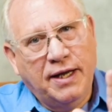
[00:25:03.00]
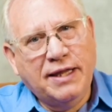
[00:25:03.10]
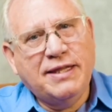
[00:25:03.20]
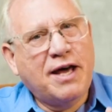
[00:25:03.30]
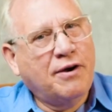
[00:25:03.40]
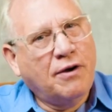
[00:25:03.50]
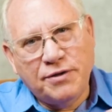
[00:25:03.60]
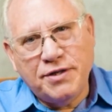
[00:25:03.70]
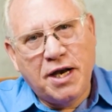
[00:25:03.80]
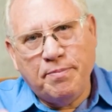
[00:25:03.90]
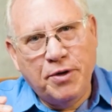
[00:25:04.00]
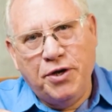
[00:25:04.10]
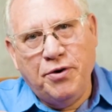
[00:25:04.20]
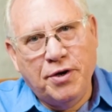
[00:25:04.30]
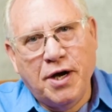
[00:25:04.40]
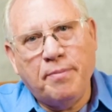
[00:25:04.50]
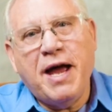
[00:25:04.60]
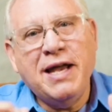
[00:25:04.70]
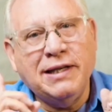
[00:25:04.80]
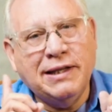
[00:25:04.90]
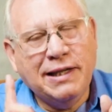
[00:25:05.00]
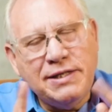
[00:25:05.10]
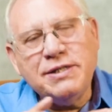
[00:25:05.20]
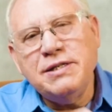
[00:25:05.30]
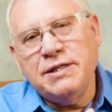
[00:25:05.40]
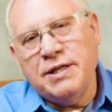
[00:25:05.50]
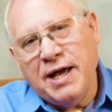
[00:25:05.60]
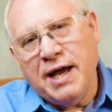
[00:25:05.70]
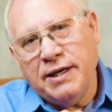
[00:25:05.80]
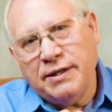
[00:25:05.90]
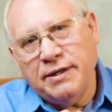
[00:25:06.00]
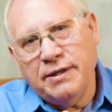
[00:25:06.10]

Get that all set up and queued up and listen to that